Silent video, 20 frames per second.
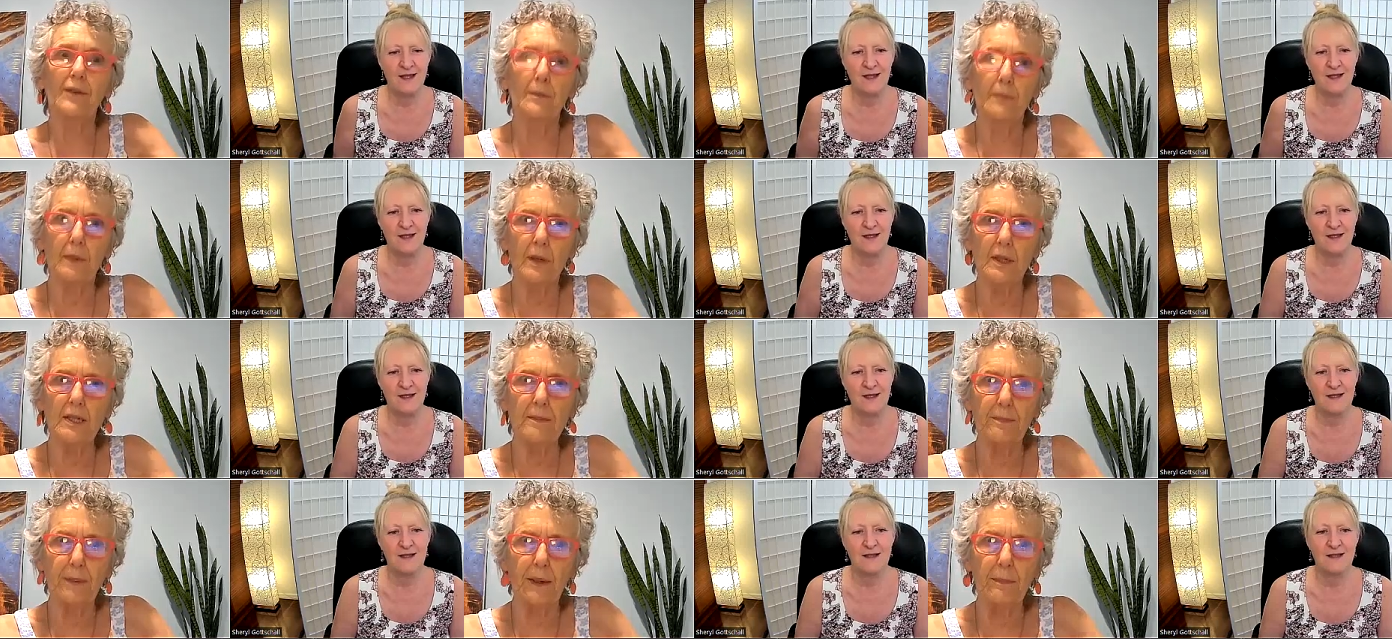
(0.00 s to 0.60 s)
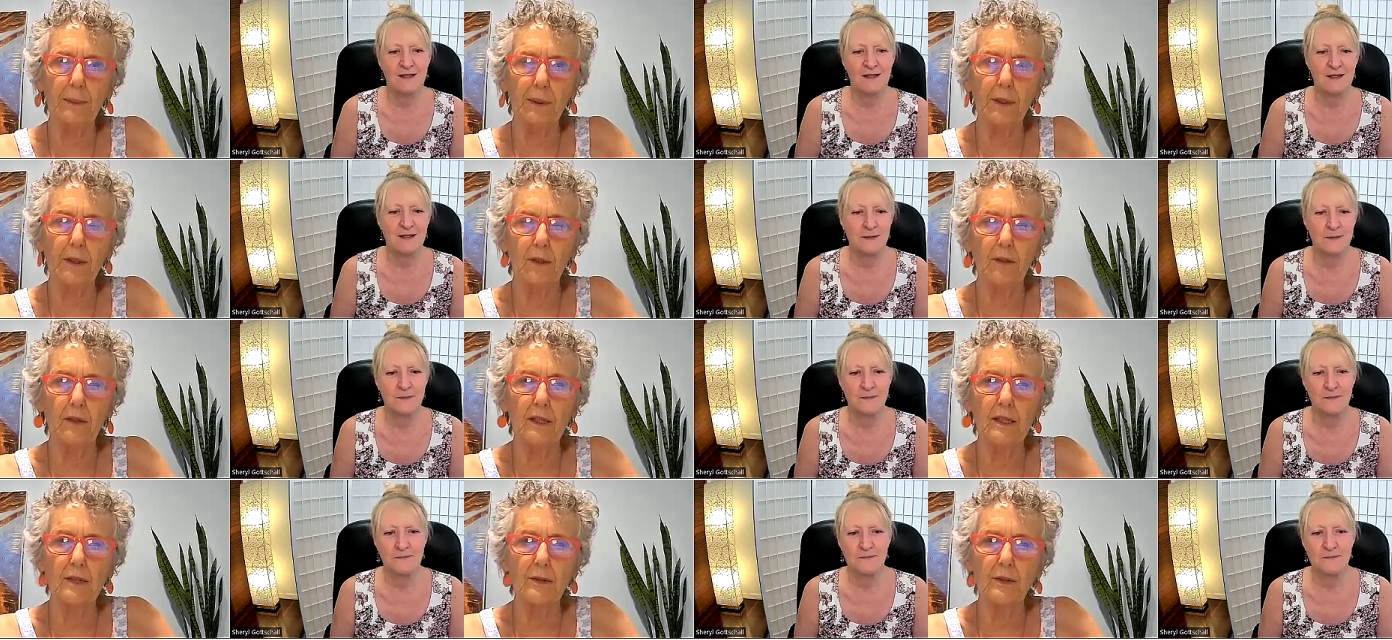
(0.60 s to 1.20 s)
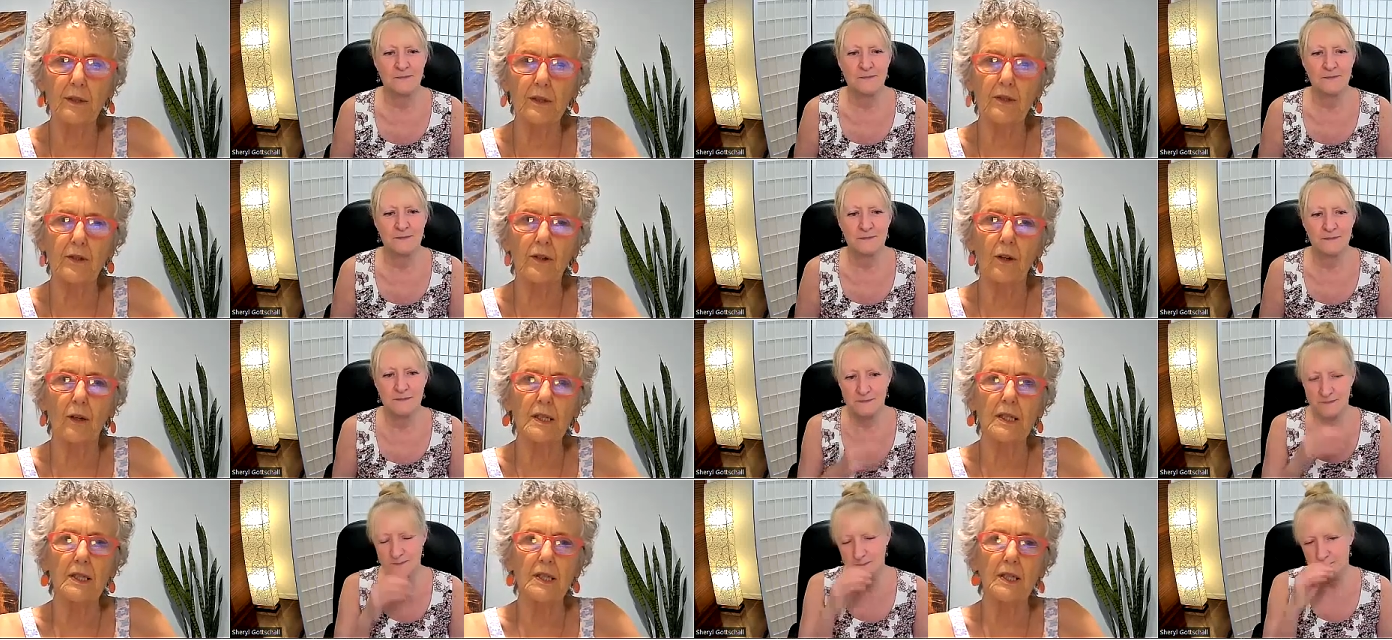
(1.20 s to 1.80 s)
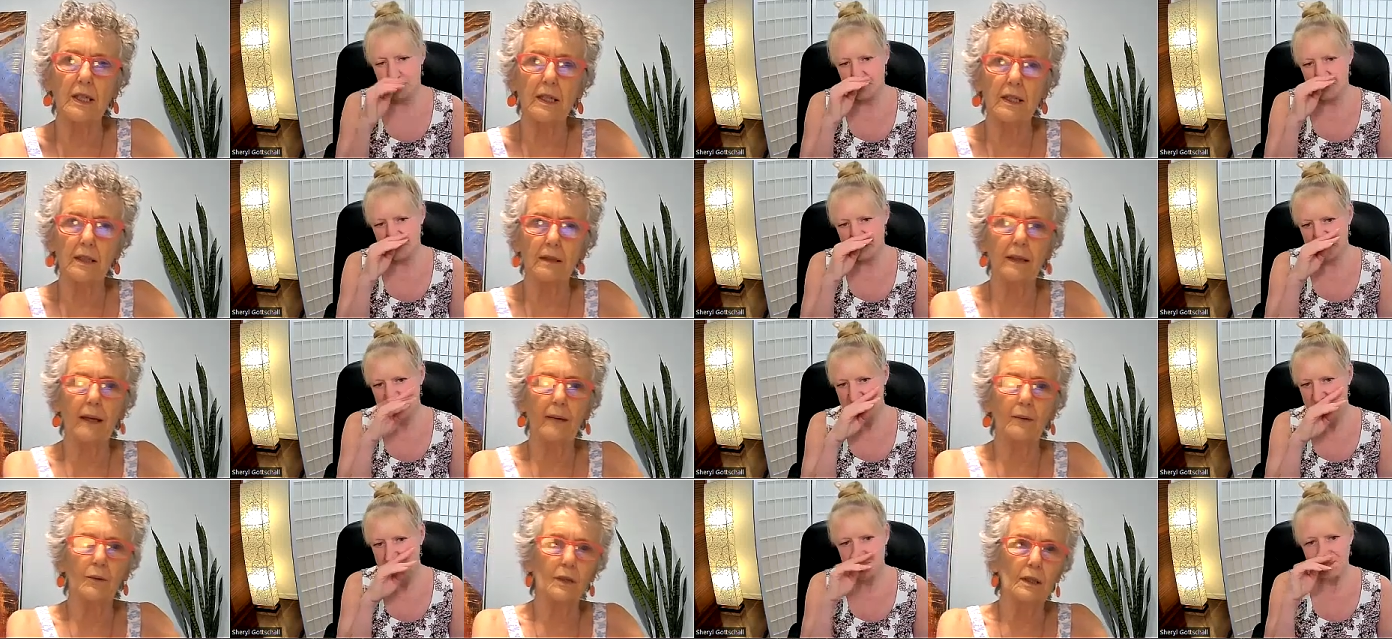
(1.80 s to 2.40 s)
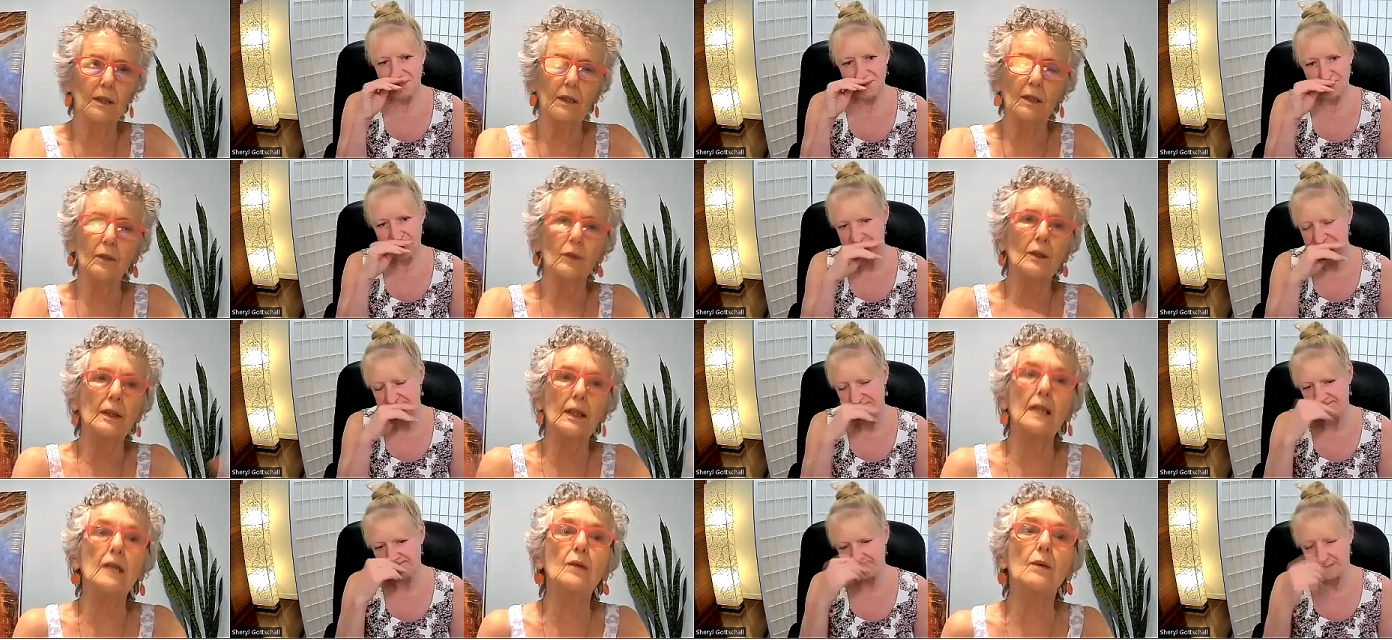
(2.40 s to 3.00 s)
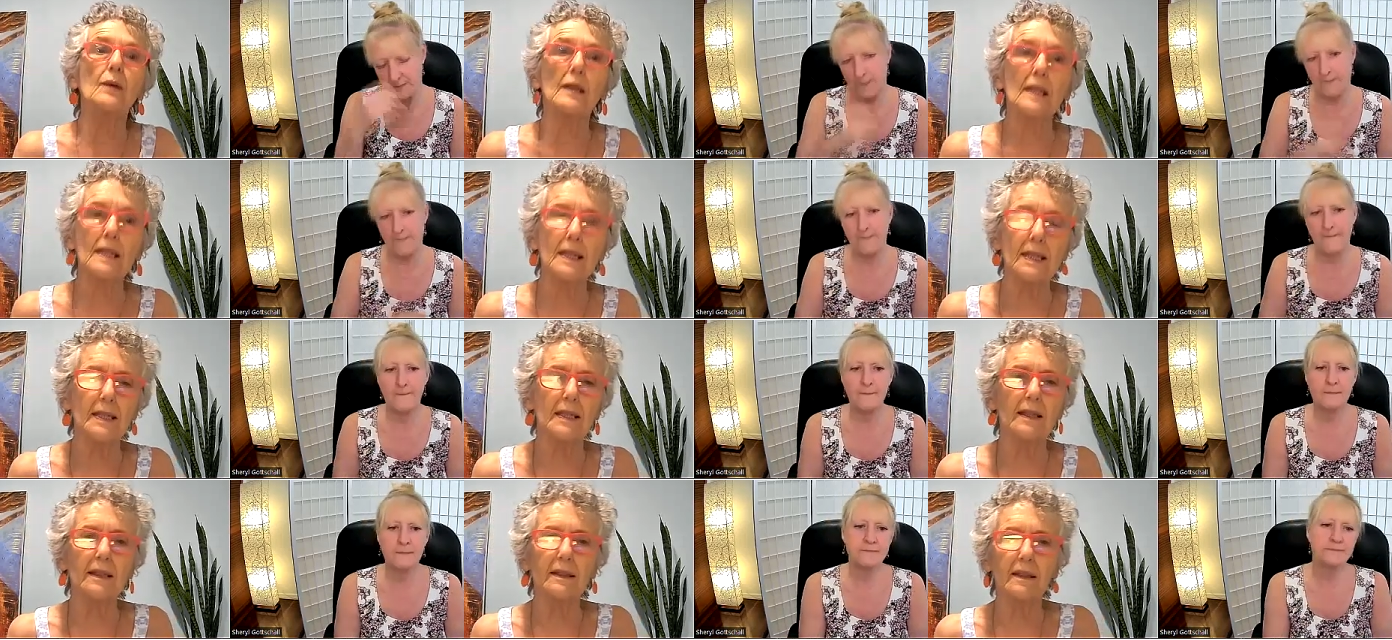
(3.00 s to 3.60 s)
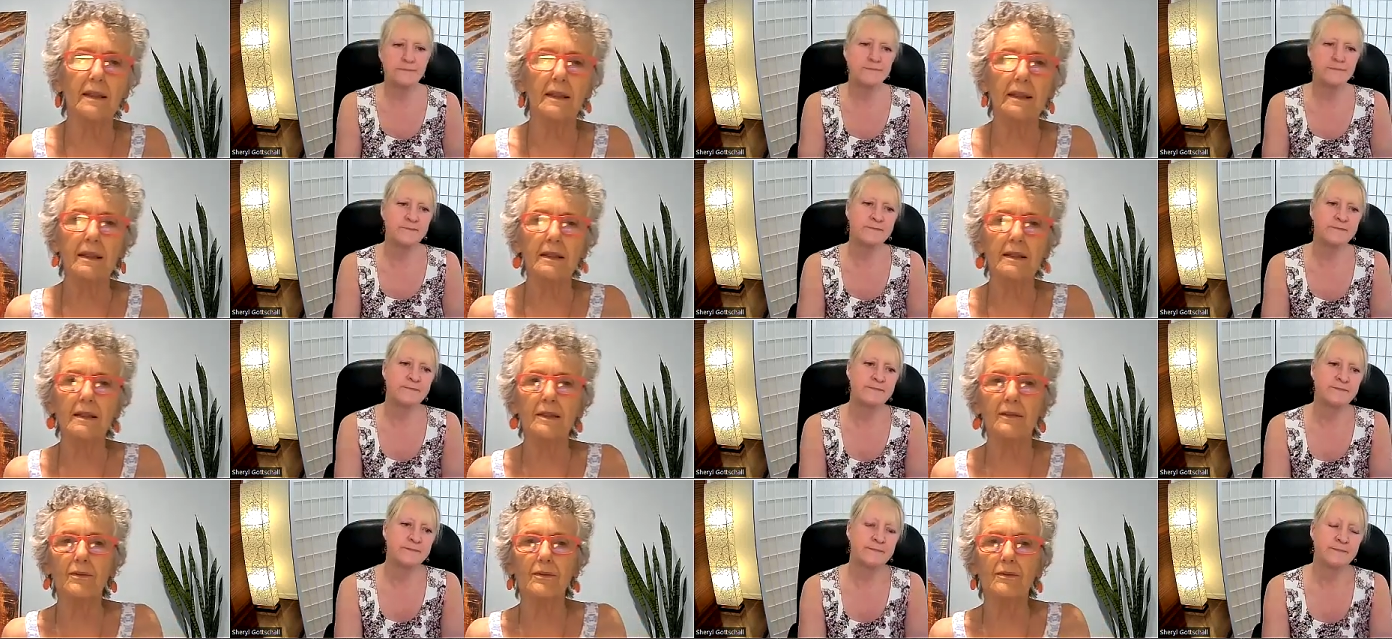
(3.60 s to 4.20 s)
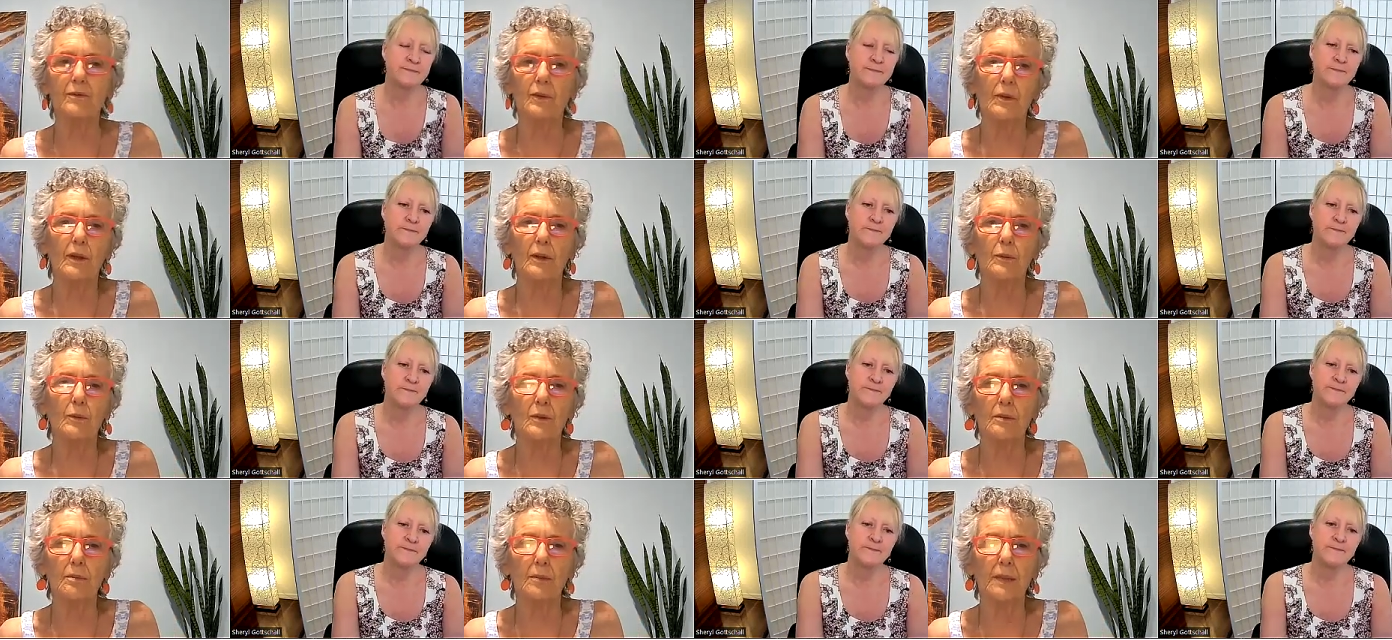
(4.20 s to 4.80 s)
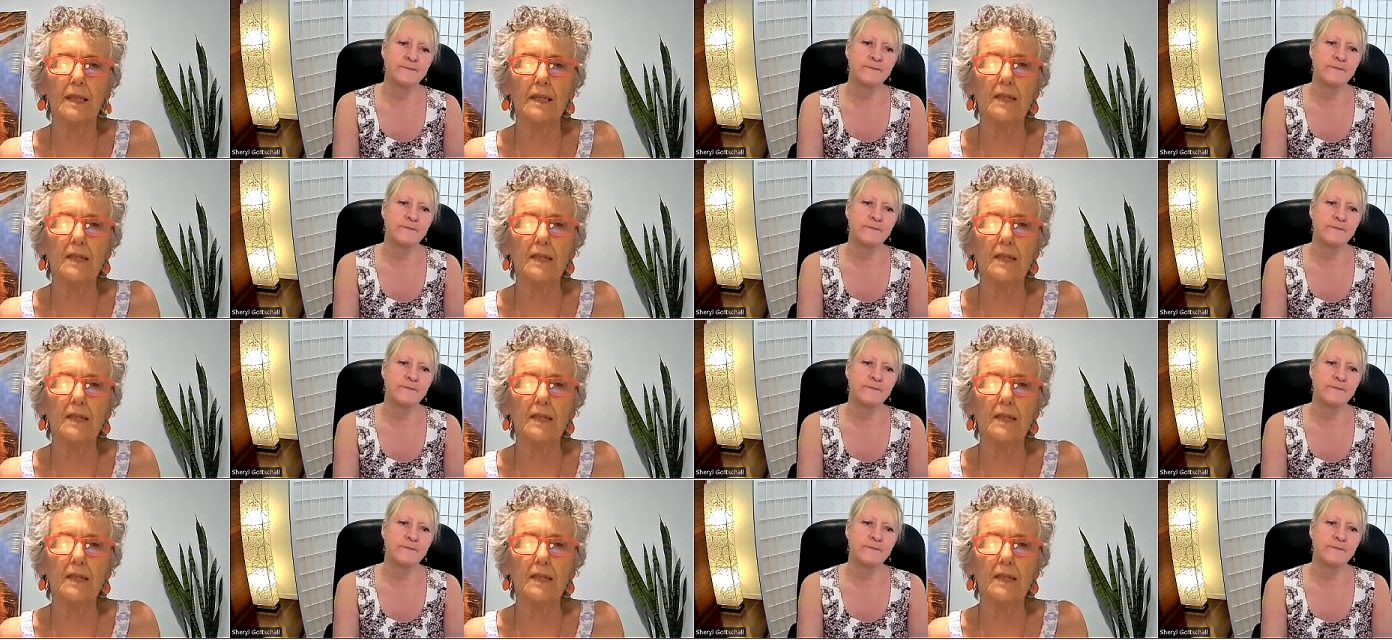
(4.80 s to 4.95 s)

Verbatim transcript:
Speaker 1: most people who are into astrology, and that would include anyone listening to this, if, or they wouldn't be